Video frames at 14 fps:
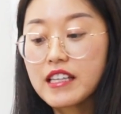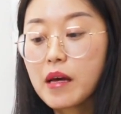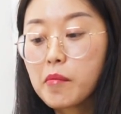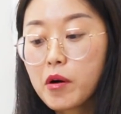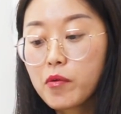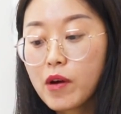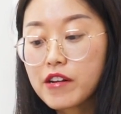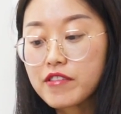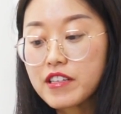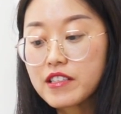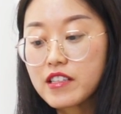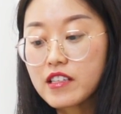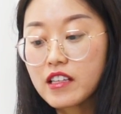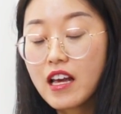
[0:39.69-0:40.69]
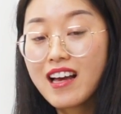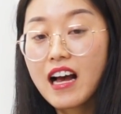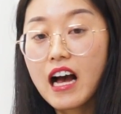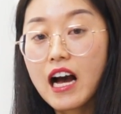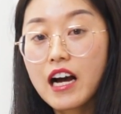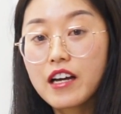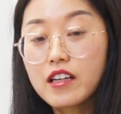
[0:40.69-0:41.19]
Number one reason,
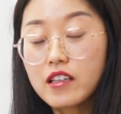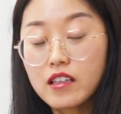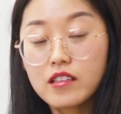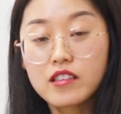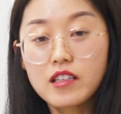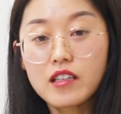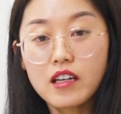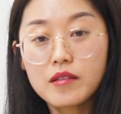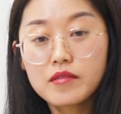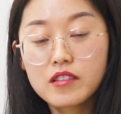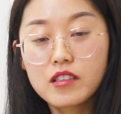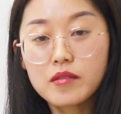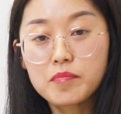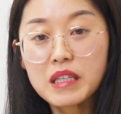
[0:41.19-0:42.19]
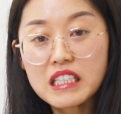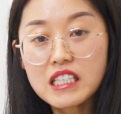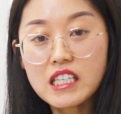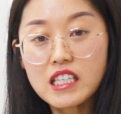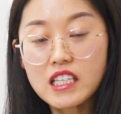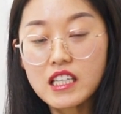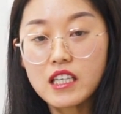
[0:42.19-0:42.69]
the
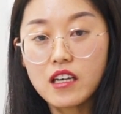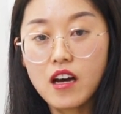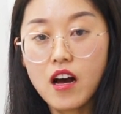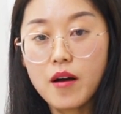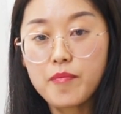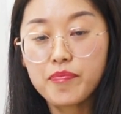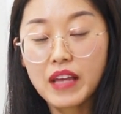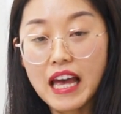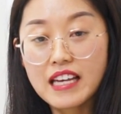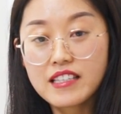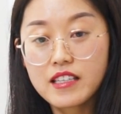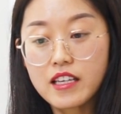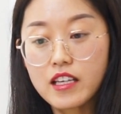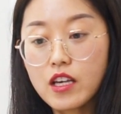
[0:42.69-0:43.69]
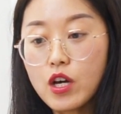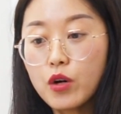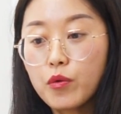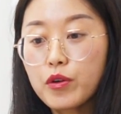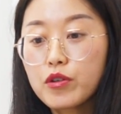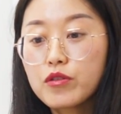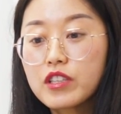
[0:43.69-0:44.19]
PTE essay,
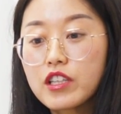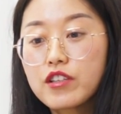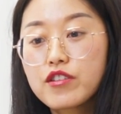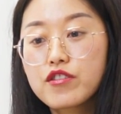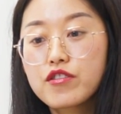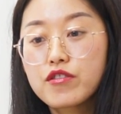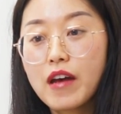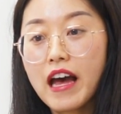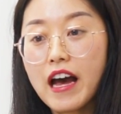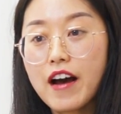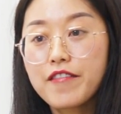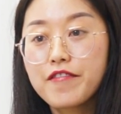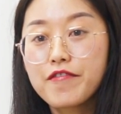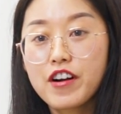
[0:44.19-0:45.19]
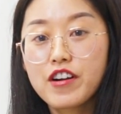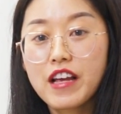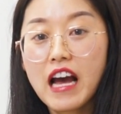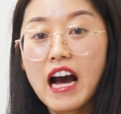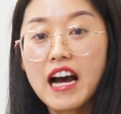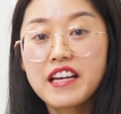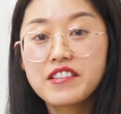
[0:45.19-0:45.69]
we don't need to have very
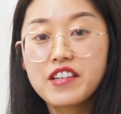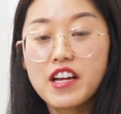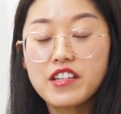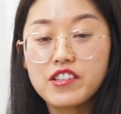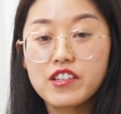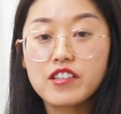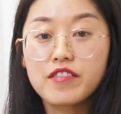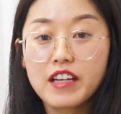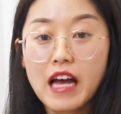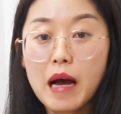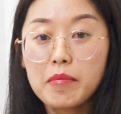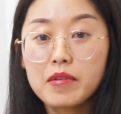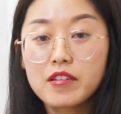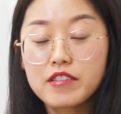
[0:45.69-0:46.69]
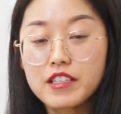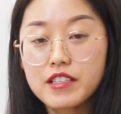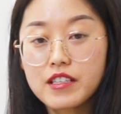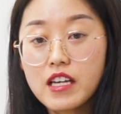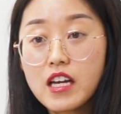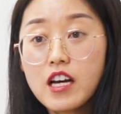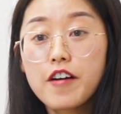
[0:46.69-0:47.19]
high standard vocabularies.